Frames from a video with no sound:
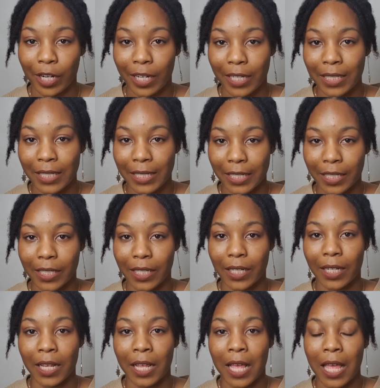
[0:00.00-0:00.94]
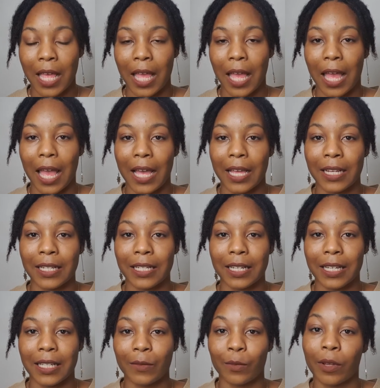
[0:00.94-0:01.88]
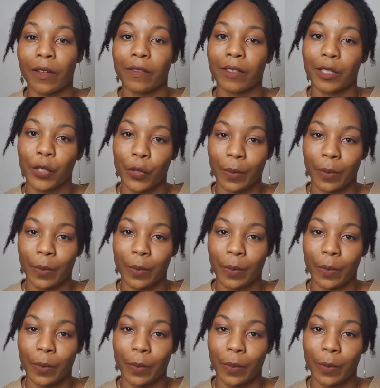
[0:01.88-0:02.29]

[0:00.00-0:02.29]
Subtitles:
condition and is one of the two